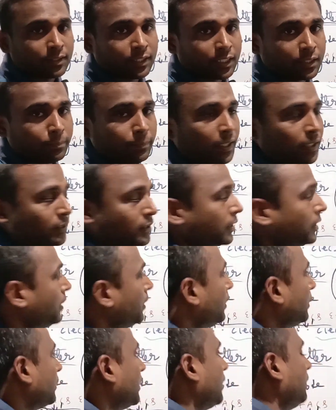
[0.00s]
It means
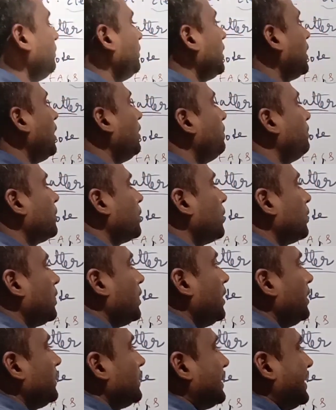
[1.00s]
number of
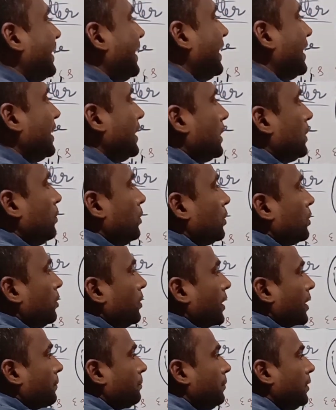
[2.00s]
protons are equal to
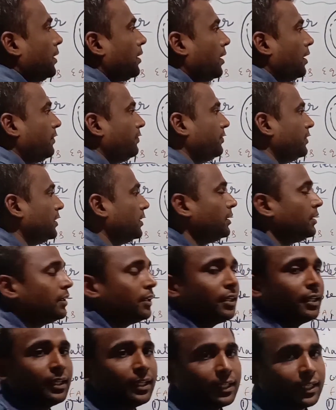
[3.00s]
number of
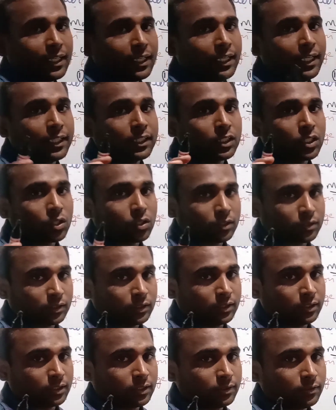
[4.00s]

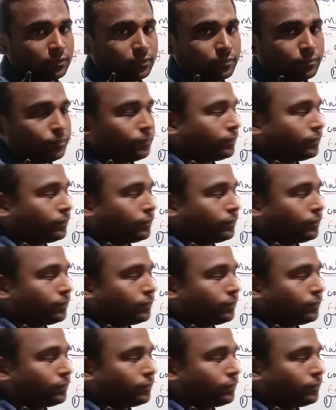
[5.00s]
electrons.